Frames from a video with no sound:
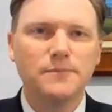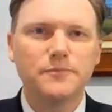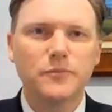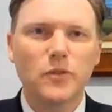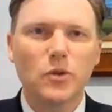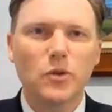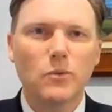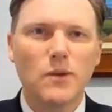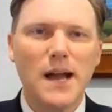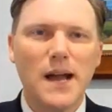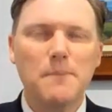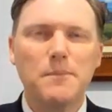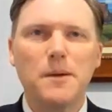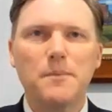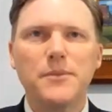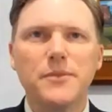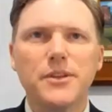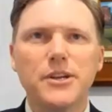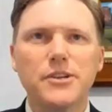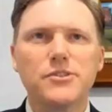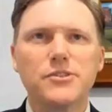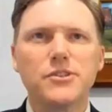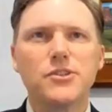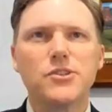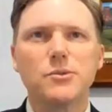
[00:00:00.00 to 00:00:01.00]
wrap up
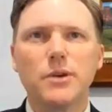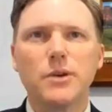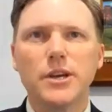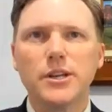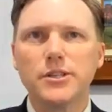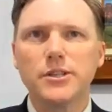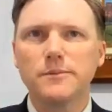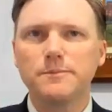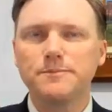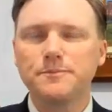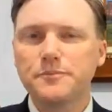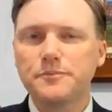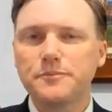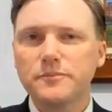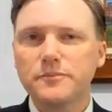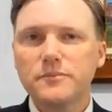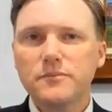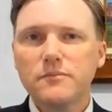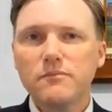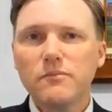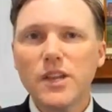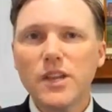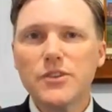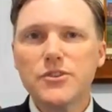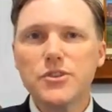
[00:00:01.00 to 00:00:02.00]
their situation.
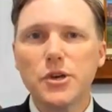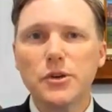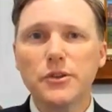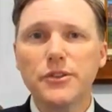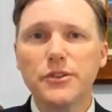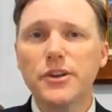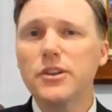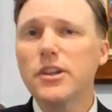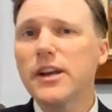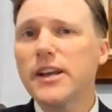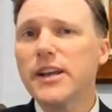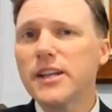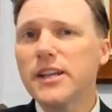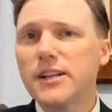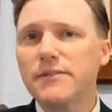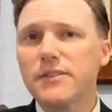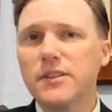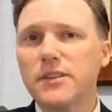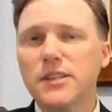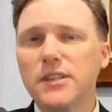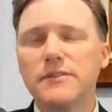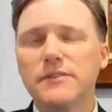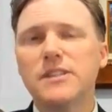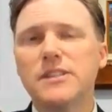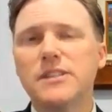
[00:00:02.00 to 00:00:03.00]
So they're lucky enough to
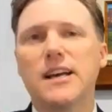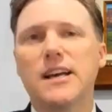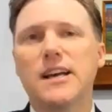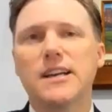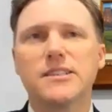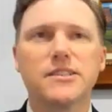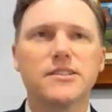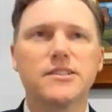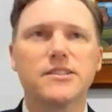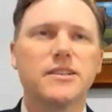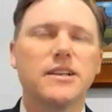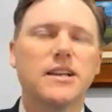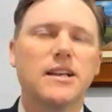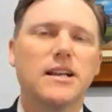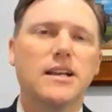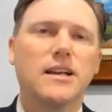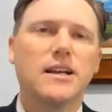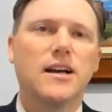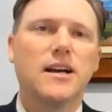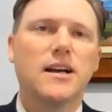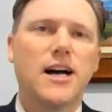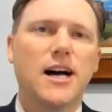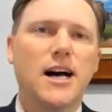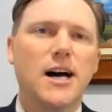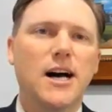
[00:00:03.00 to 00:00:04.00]
live in Texas,
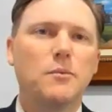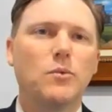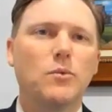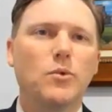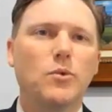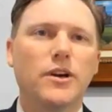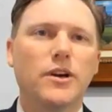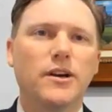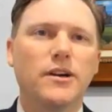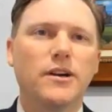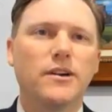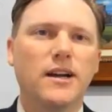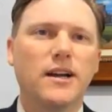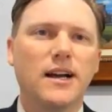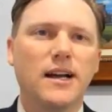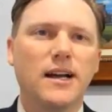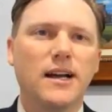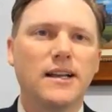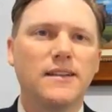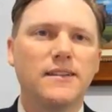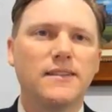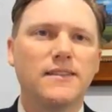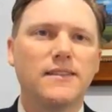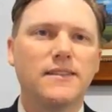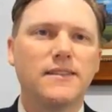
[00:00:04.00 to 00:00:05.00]

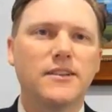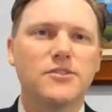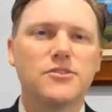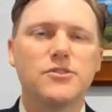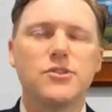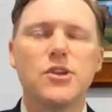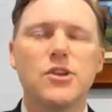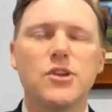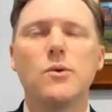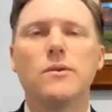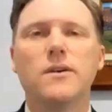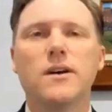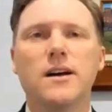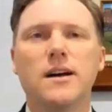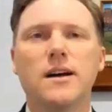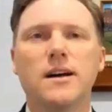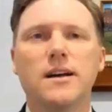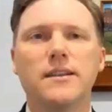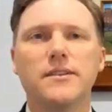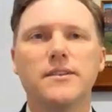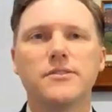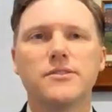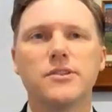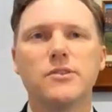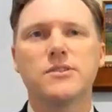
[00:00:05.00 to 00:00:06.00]
where there's
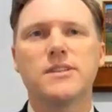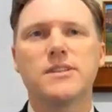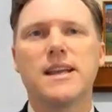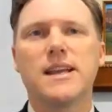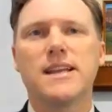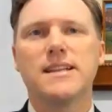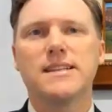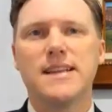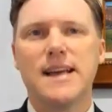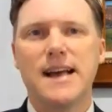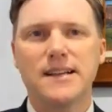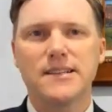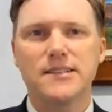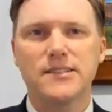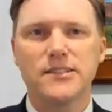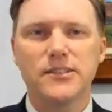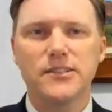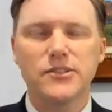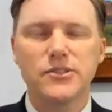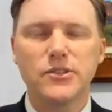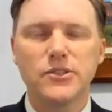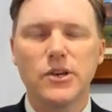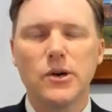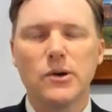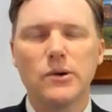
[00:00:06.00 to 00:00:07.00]
no state taxes.
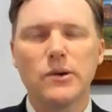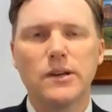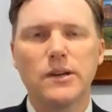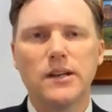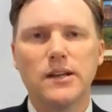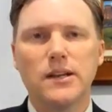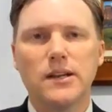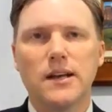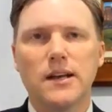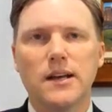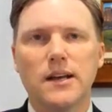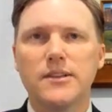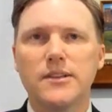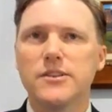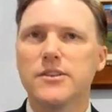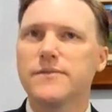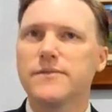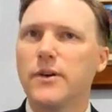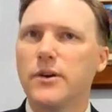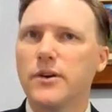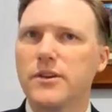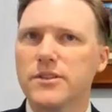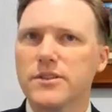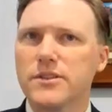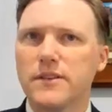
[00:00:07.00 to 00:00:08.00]
So they're just
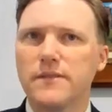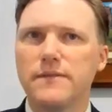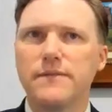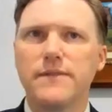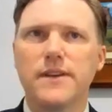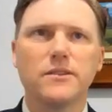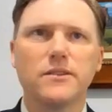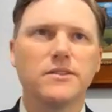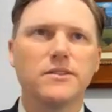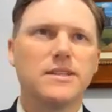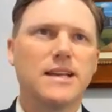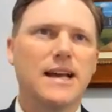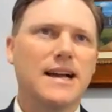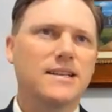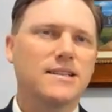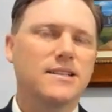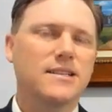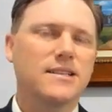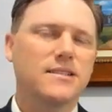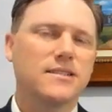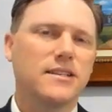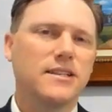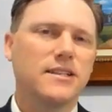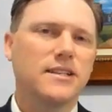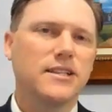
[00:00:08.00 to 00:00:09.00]
focused on federal
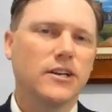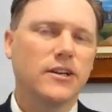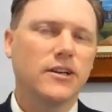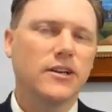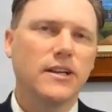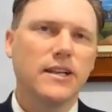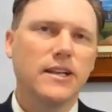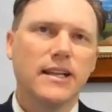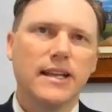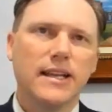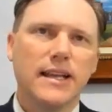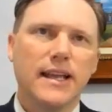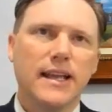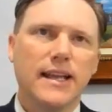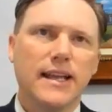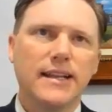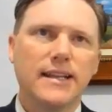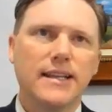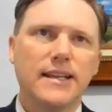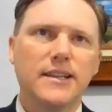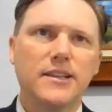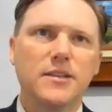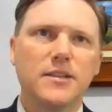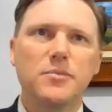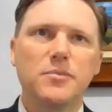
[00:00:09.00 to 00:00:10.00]
taxes in here. And
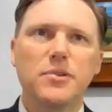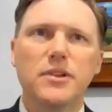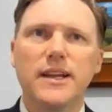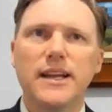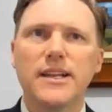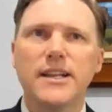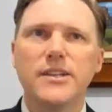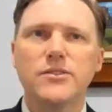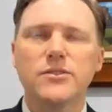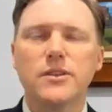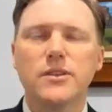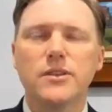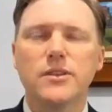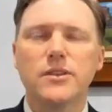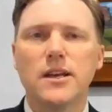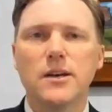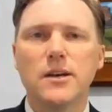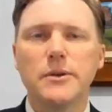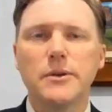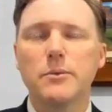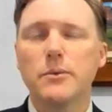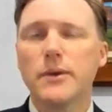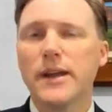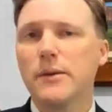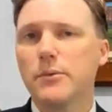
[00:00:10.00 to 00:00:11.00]
again, the plans
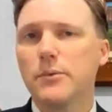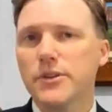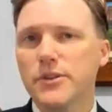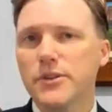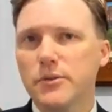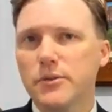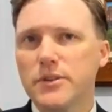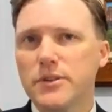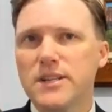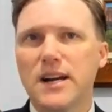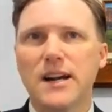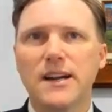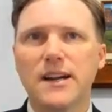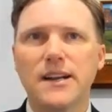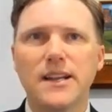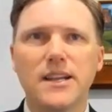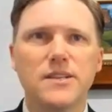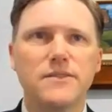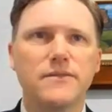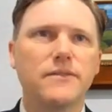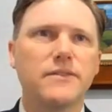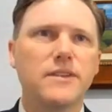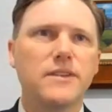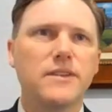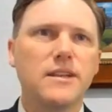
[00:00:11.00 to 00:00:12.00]
we ran were to retire at age
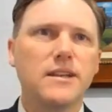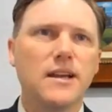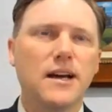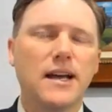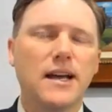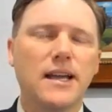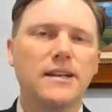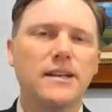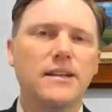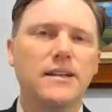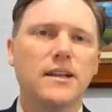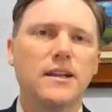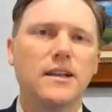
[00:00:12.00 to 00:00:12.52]
59,